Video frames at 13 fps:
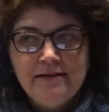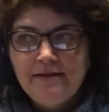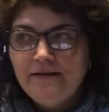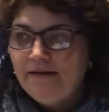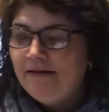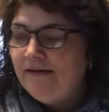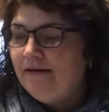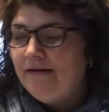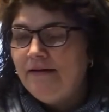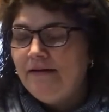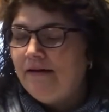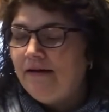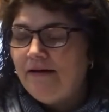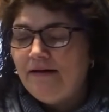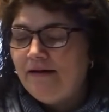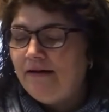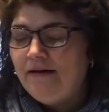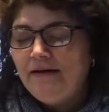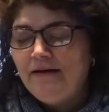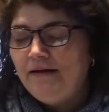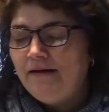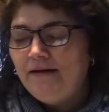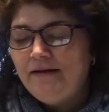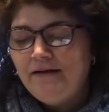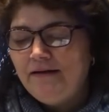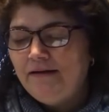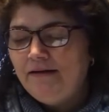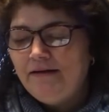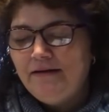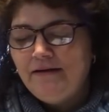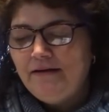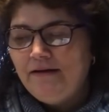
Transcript: [no speech]